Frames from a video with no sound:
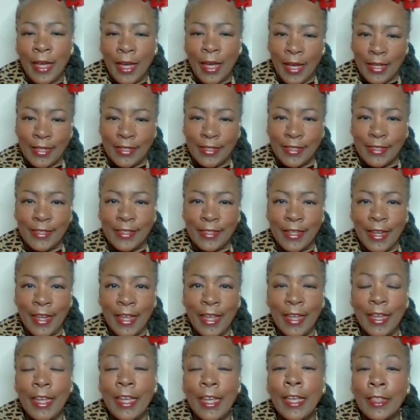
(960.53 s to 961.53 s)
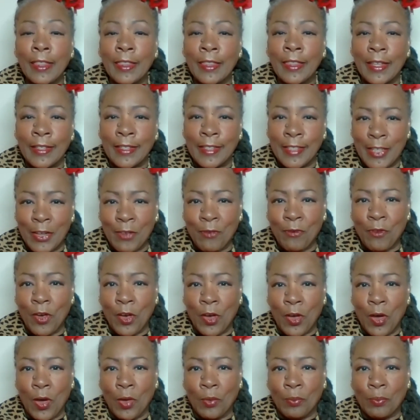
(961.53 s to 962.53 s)
us in the
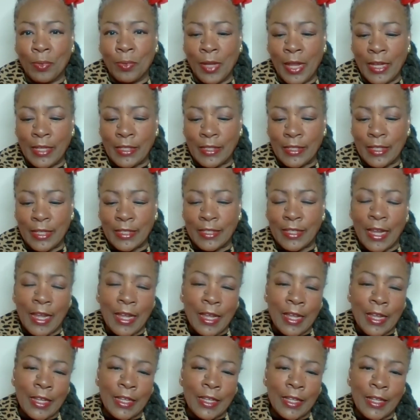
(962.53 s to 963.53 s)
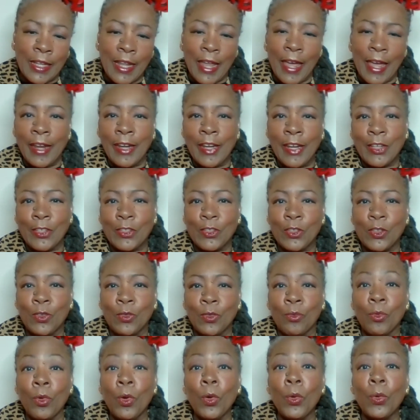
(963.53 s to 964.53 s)
difficult places, led us
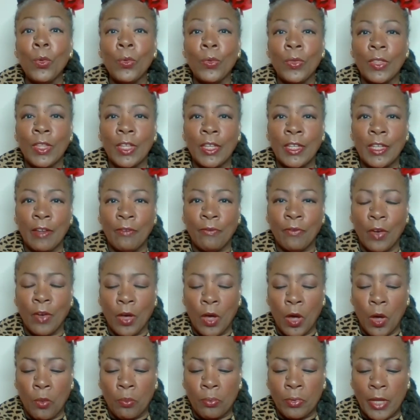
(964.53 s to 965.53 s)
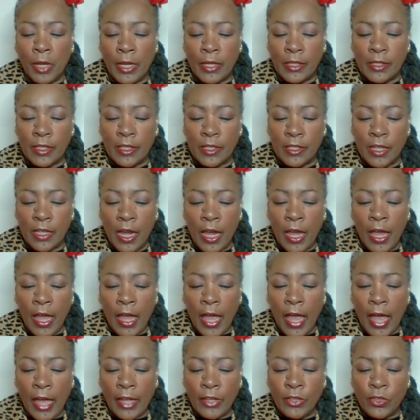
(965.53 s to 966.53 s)
through the difficult places
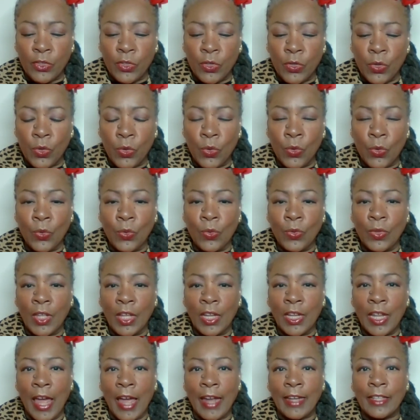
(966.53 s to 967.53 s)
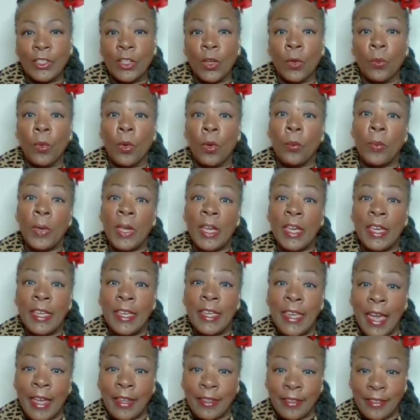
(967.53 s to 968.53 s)
and to the light. So when we
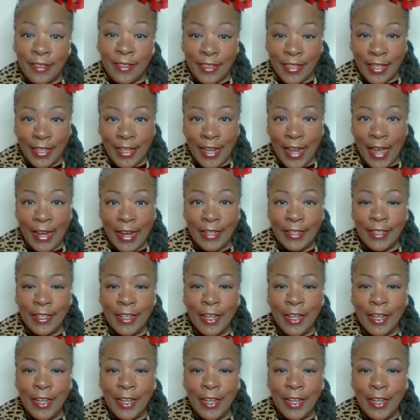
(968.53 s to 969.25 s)
get to the light,